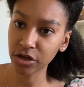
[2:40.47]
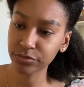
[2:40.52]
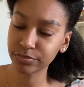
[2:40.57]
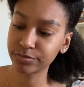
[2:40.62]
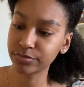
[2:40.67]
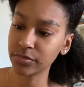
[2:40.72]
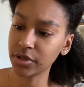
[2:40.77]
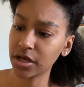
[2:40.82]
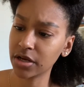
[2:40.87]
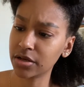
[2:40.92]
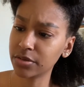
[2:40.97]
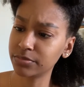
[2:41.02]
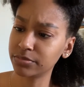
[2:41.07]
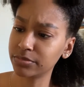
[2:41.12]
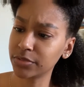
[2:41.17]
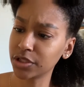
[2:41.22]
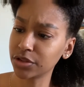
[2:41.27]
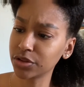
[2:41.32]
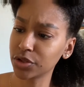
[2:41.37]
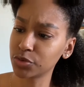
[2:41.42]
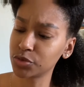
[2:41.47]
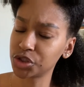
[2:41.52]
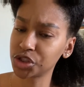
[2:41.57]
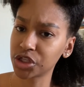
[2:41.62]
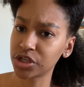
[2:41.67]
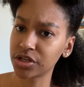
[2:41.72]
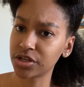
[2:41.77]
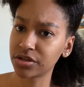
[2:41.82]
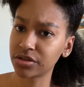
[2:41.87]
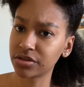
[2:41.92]

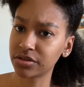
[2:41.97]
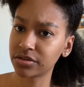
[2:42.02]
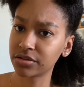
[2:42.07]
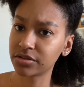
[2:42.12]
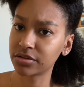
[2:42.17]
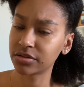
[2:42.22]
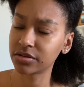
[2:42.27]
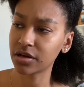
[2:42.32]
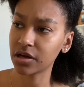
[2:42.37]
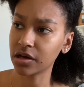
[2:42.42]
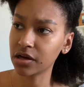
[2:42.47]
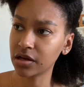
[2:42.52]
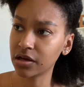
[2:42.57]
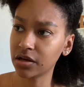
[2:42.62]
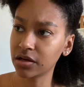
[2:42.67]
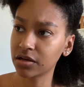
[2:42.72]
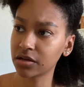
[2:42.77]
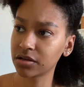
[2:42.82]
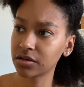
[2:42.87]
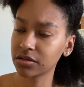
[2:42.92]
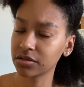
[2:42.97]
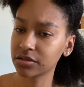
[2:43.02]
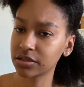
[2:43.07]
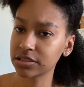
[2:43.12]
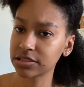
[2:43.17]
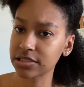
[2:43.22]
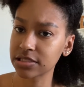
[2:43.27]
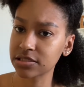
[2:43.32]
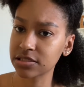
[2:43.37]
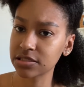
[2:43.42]
lotion
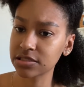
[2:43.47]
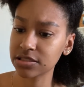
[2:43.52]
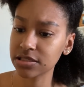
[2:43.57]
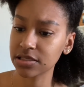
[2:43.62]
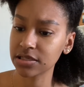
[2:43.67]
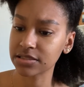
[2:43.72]
consistency.